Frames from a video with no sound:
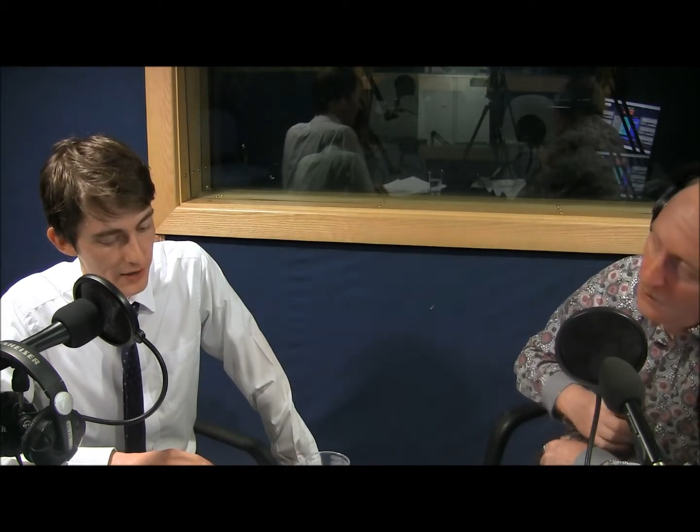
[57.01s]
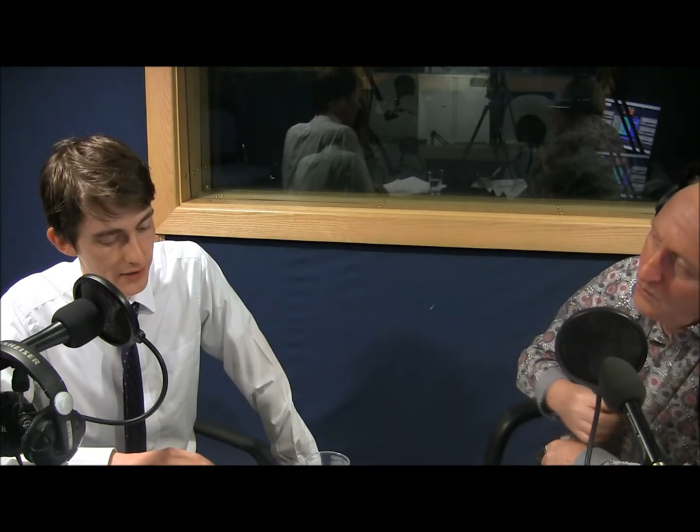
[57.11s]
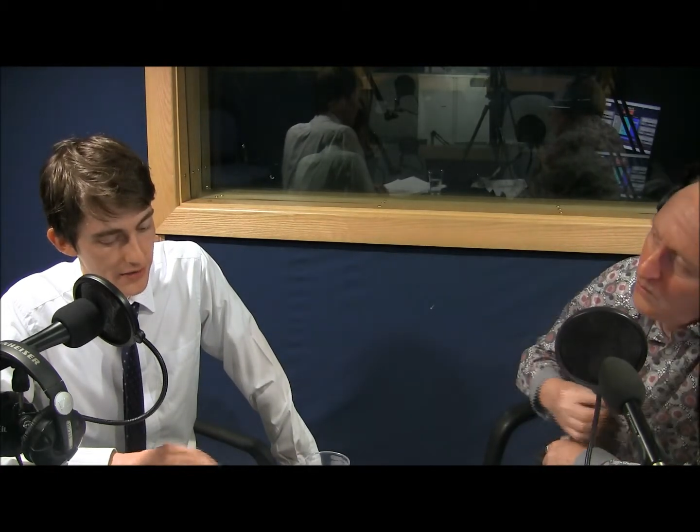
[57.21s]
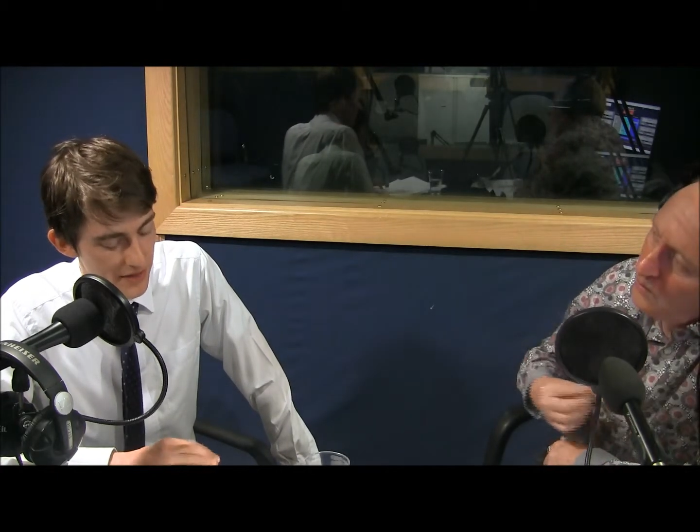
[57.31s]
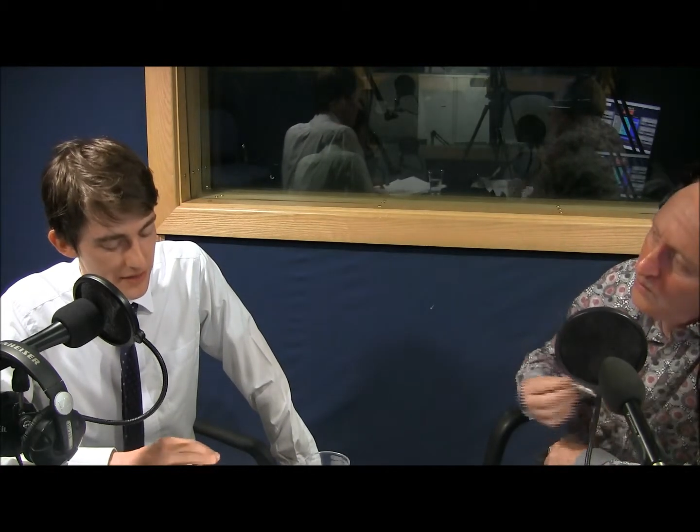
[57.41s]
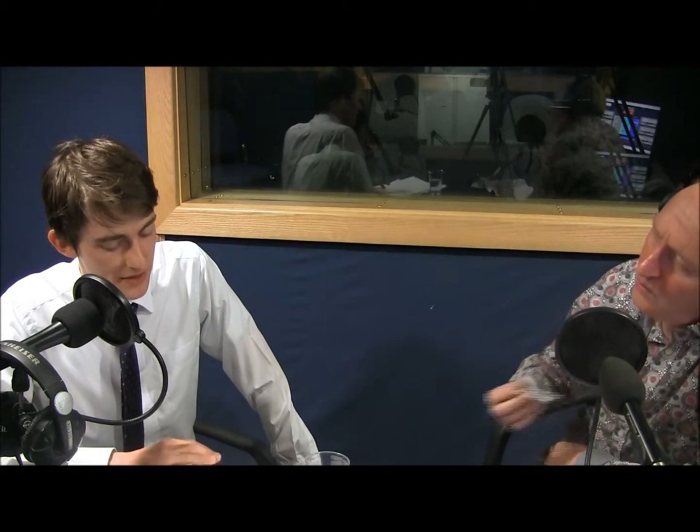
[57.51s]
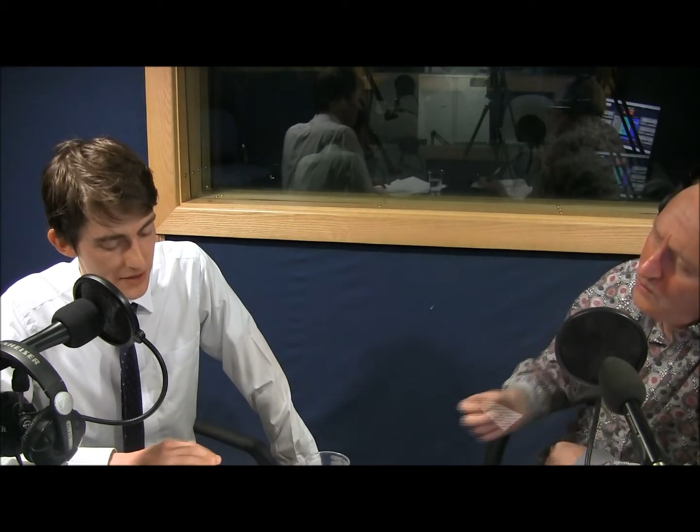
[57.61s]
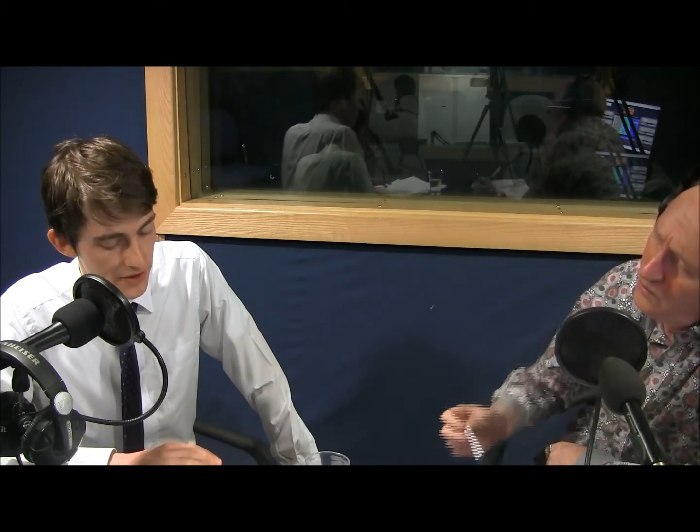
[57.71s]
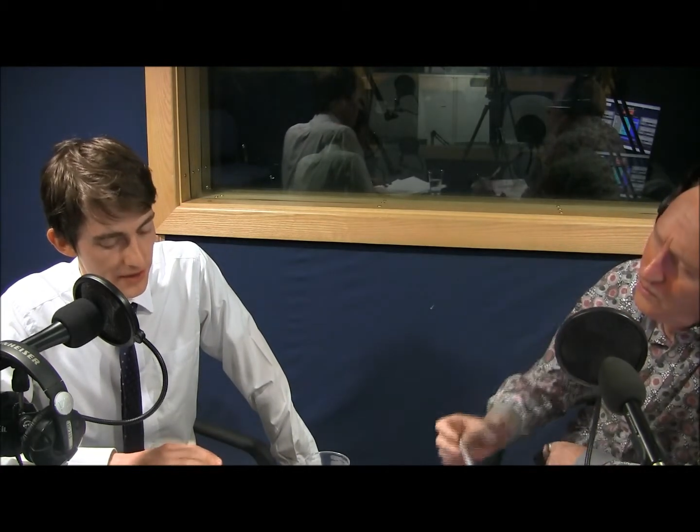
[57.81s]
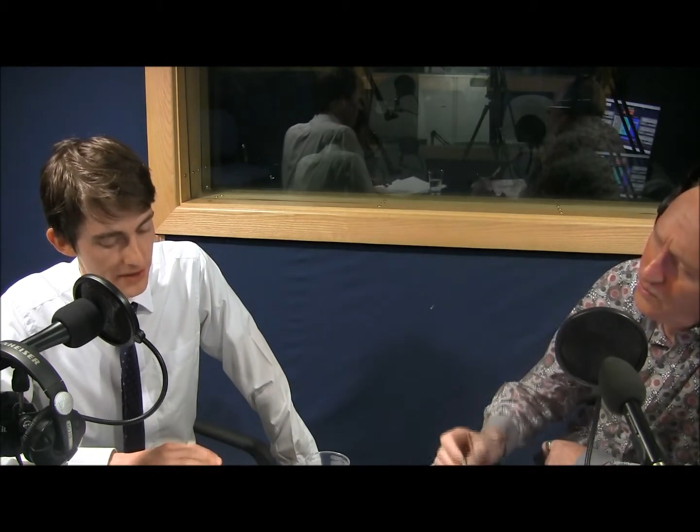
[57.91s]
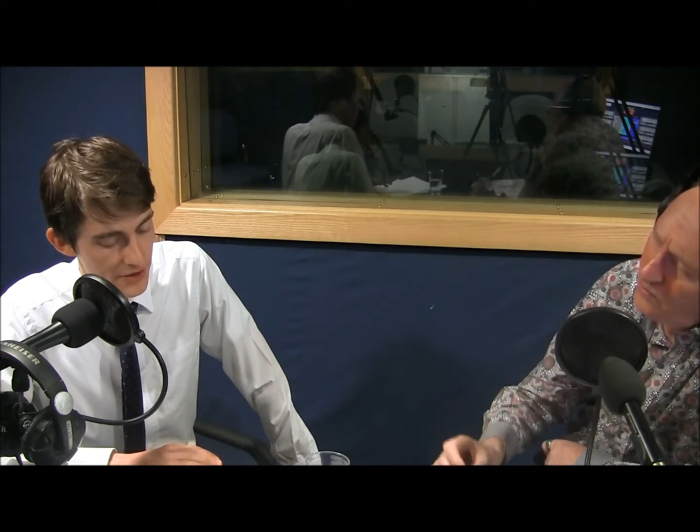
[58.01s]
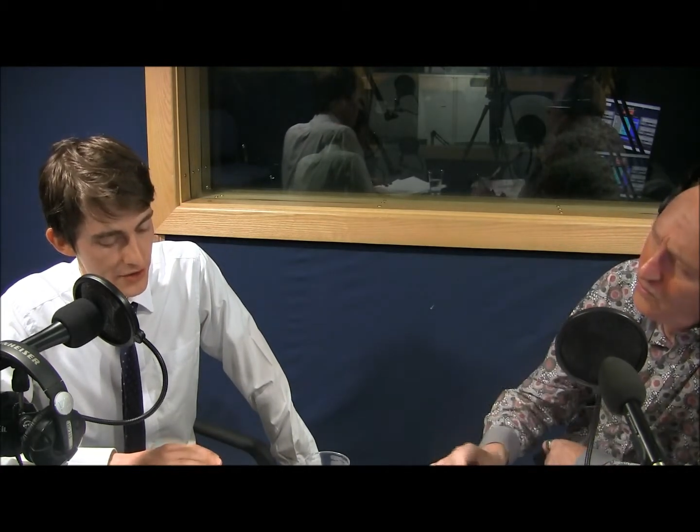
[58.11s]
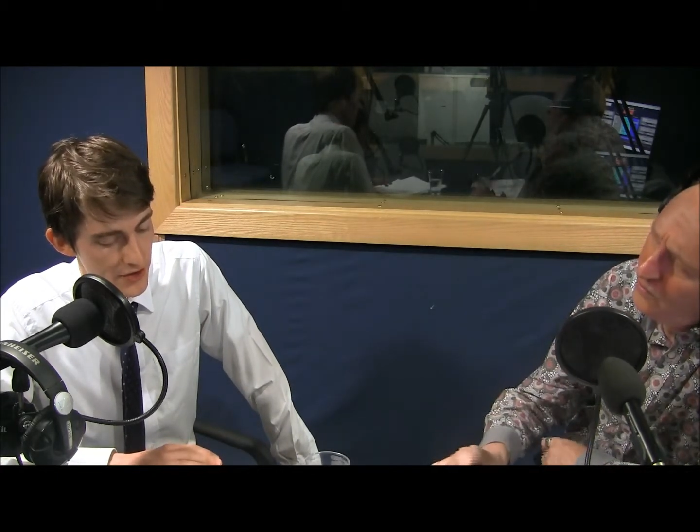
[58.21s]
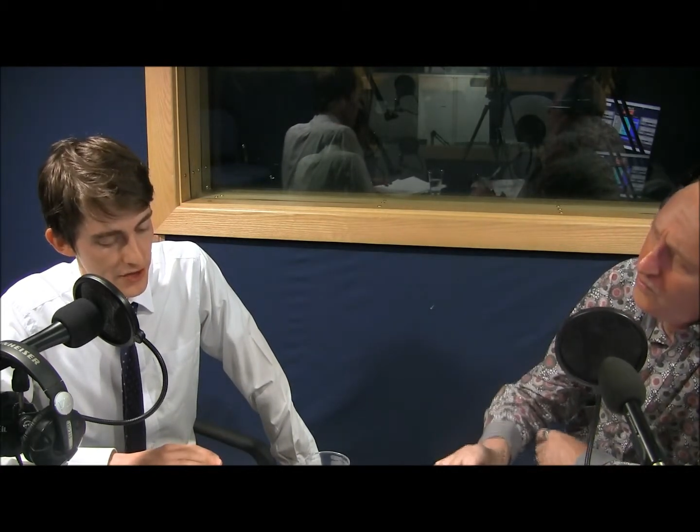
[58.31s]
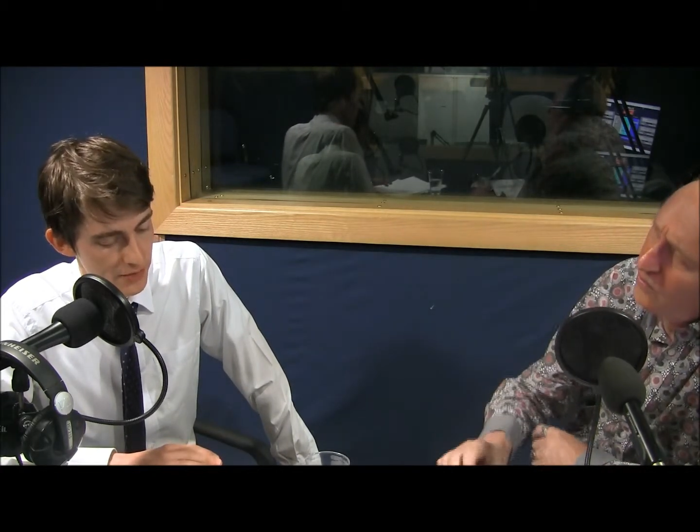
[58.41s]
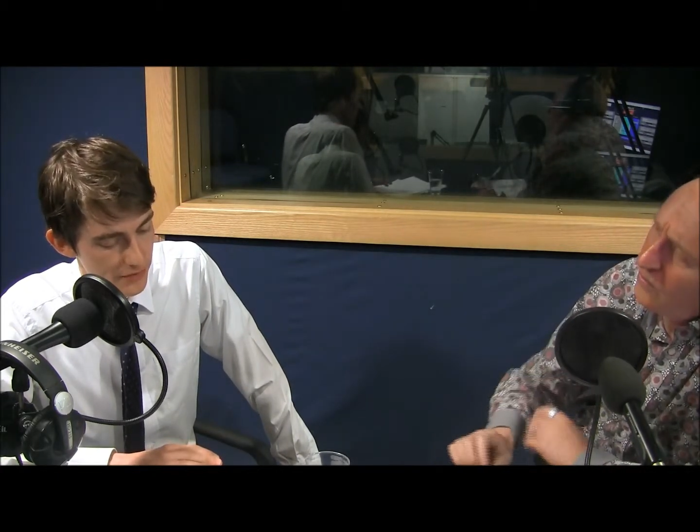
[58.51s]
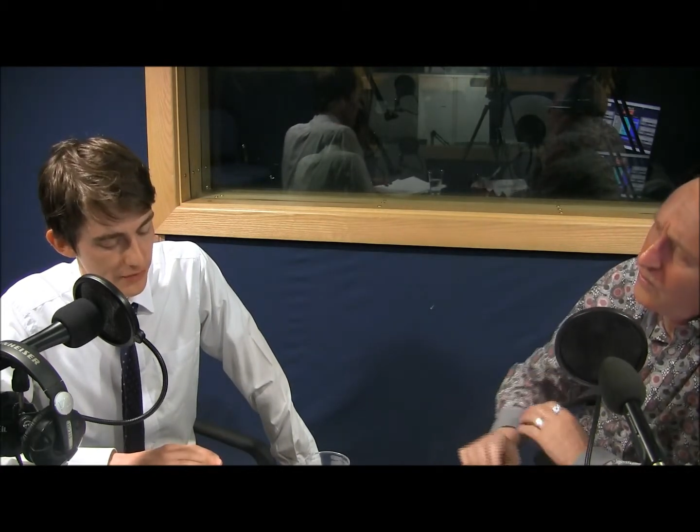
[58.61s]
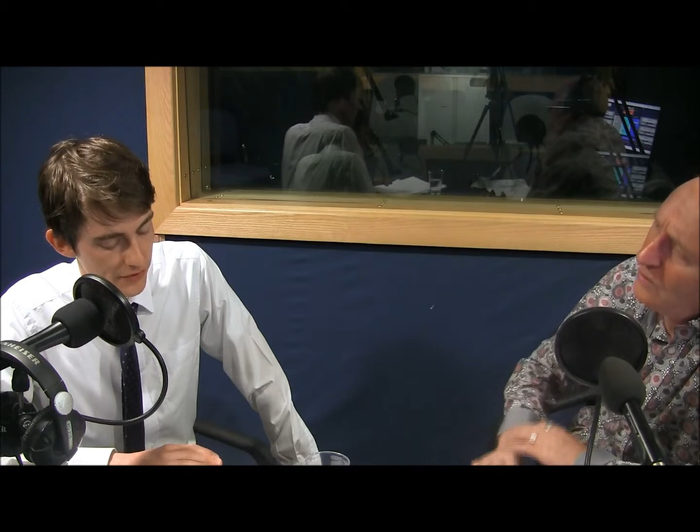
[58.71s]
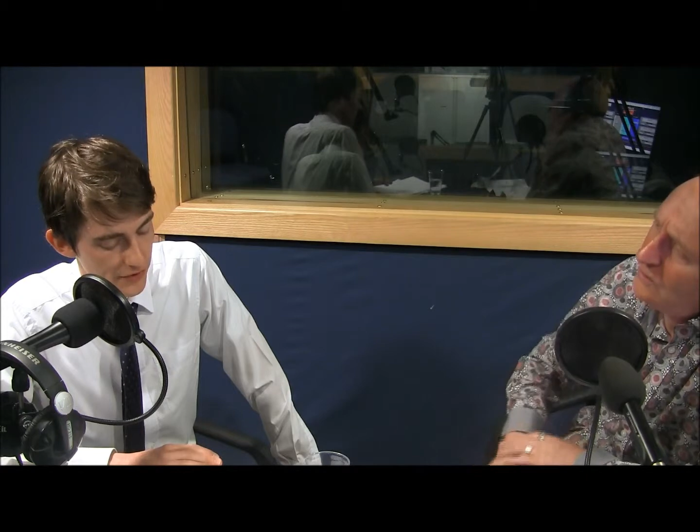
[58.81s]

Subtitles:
They do that internship